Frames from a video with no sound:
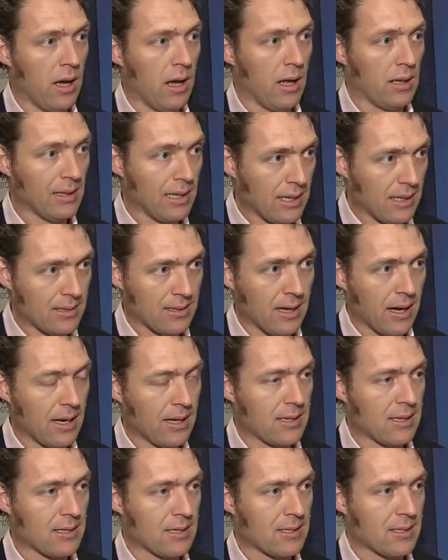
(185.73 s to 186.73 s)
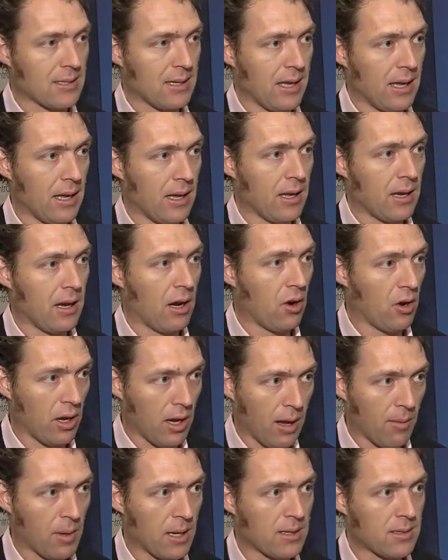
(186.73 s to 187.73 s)
uh, leading scientists in
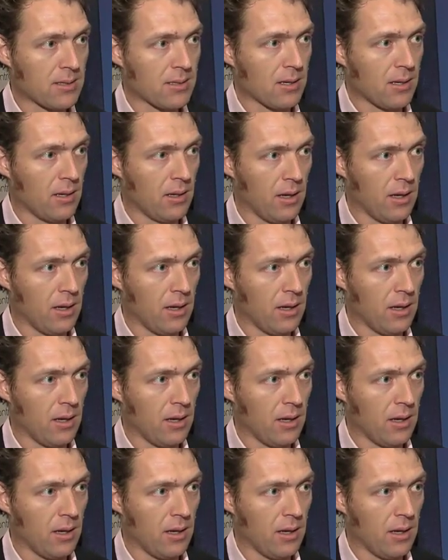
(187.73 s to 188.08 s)
aerodynamics,